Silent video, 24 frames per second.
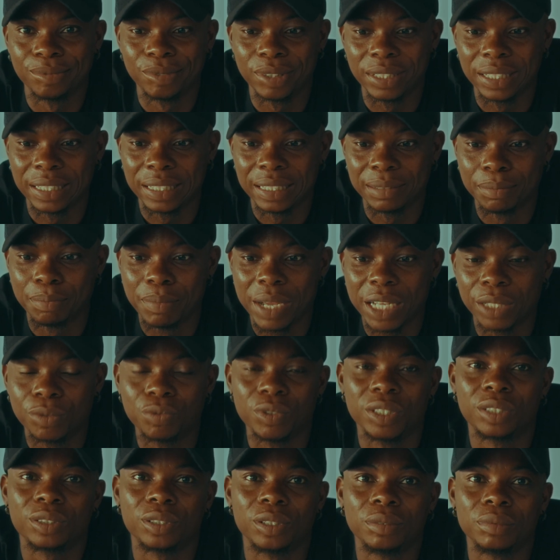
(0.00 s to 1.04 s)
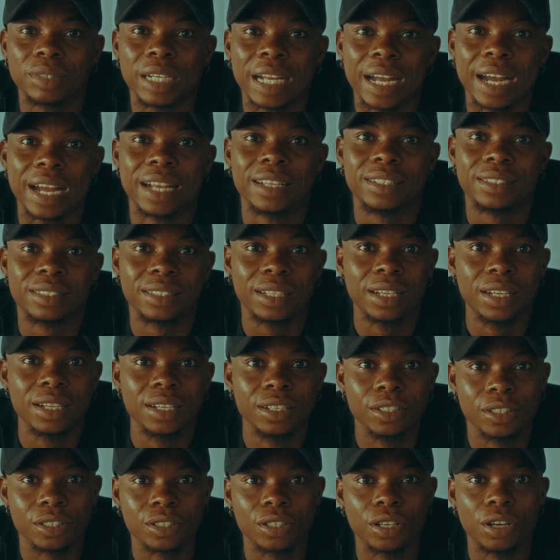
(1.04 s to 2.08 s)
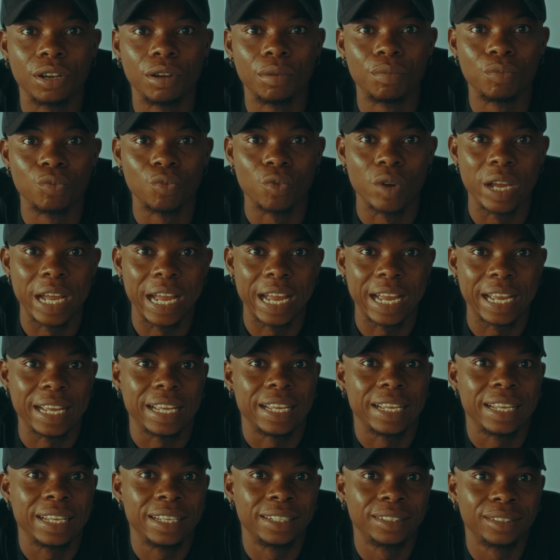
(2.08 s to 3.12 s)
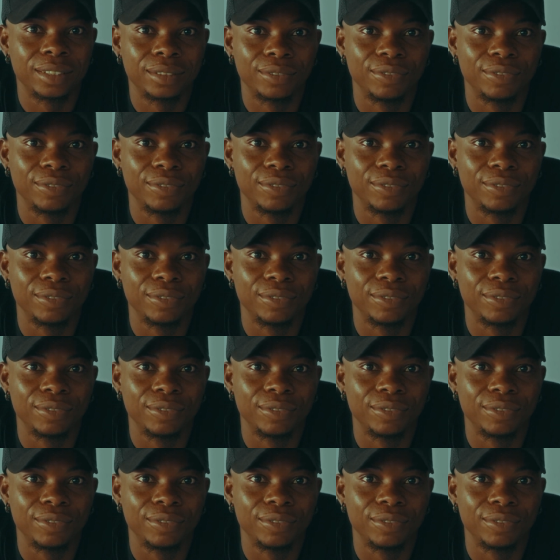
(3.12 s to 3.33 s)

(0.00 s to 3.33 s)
We met with some guys. Some were in